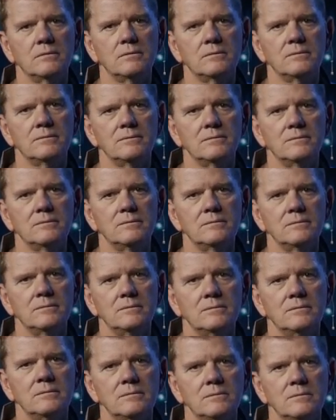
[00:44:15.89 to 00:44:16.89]

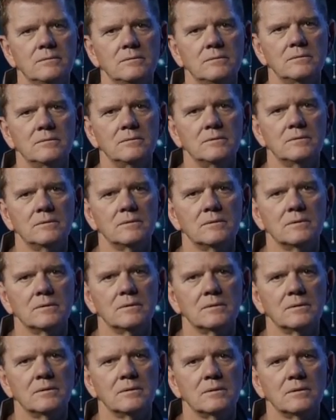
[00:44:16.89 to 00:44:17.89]

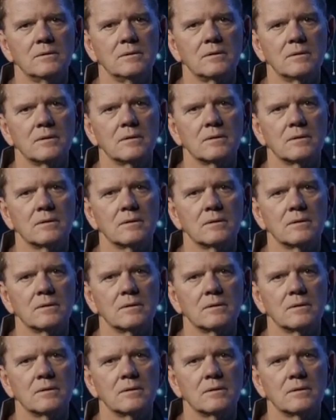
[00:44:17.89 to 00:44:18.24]
(no one is talking)